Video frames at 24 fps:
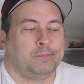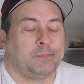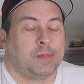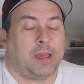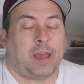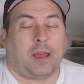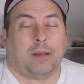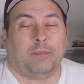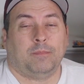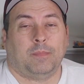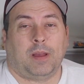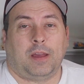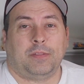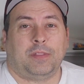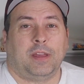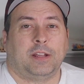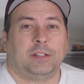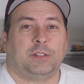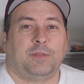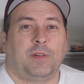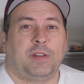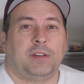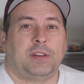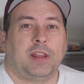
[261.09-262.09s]
Yeah, I
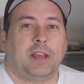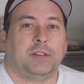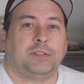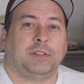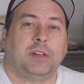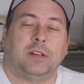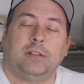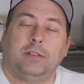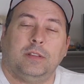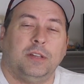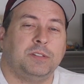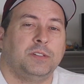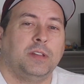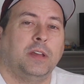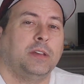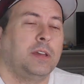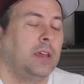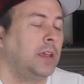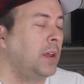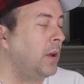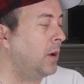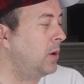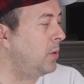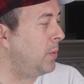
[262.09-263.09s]
think it's fantastic. Let's
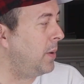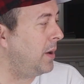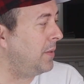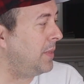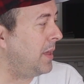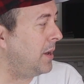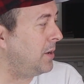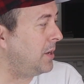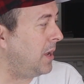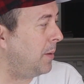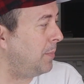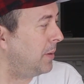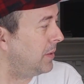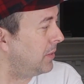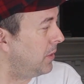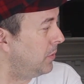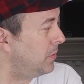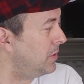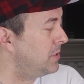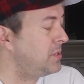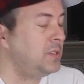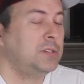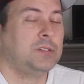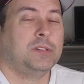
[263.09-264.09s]
not get carried away on that topic,
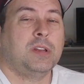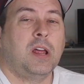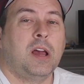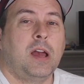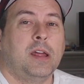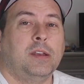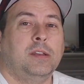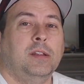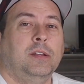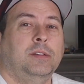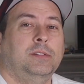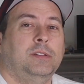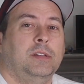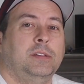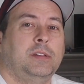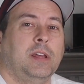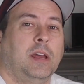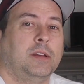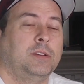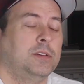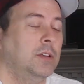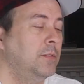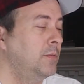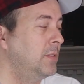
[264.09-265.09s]
though. This is not
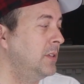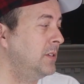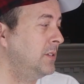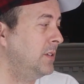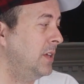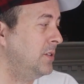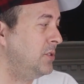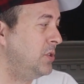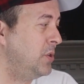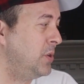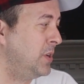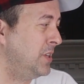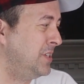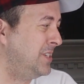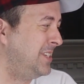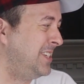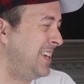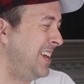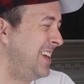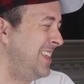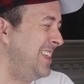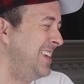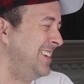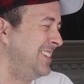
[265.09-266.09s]
Detective. This, as you can
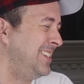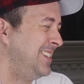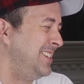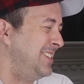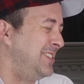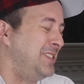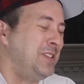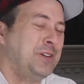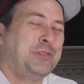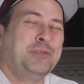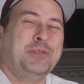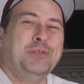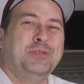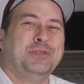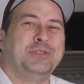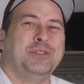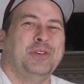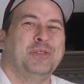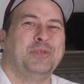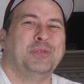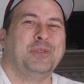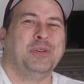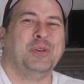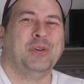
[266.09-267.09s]
see, this is the
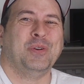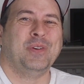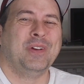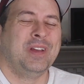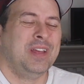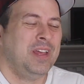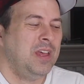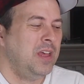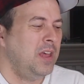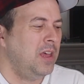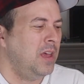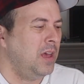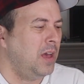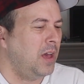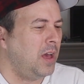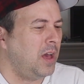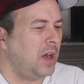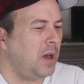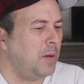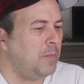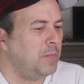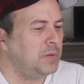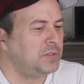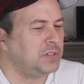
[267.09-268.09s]
Crusoe Crew.
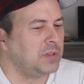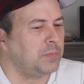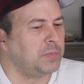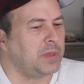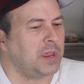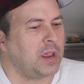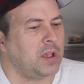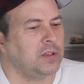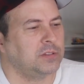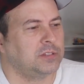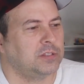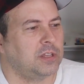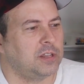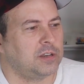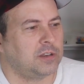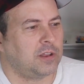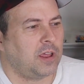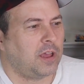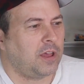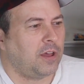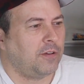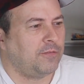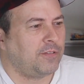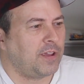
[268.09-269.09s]
Something else that
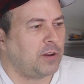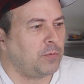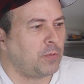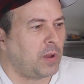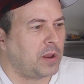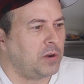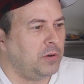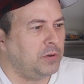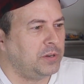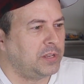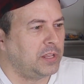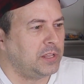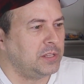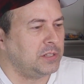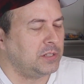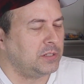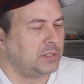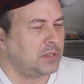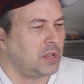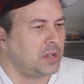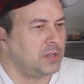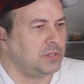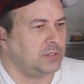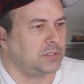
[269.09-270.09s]
Van Ryder
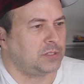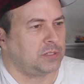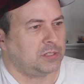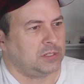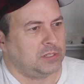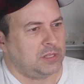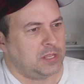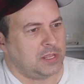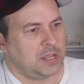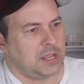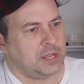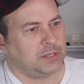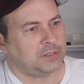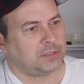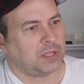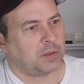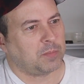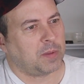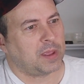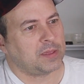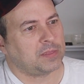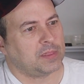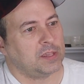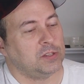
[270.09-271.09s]
does is
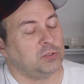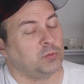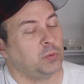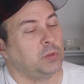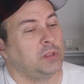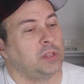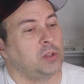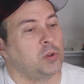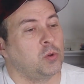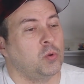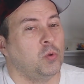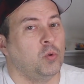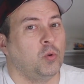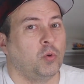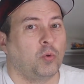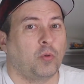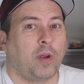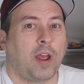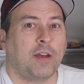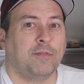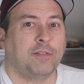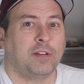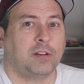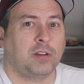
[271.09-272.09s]
they make these really cool
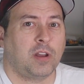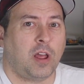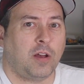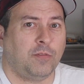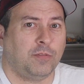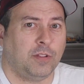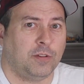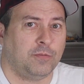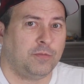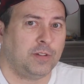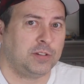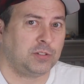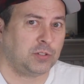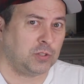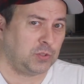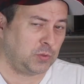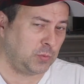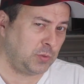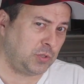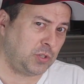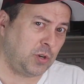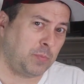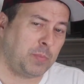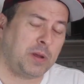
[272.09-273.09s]
graphic novel
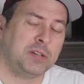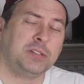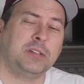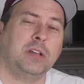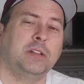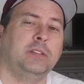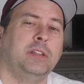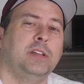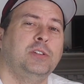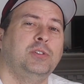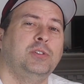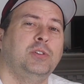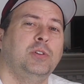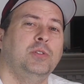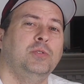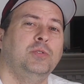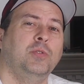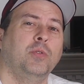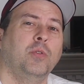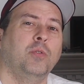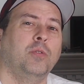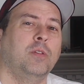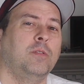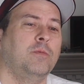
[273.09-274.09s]
adventures, which are basically
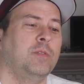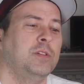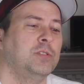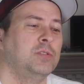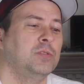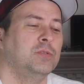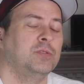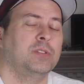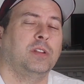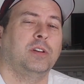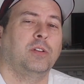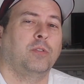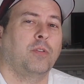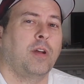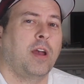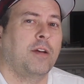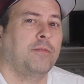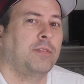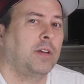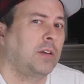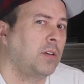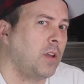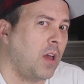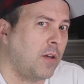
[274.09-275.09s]
choose your own adventures in a
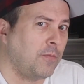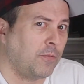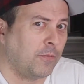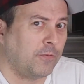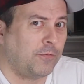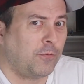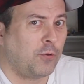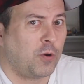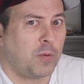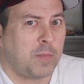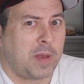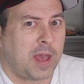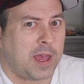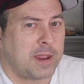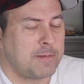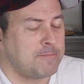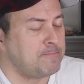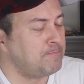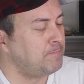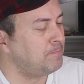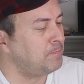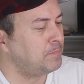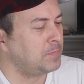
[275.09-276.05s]
graphic novel format.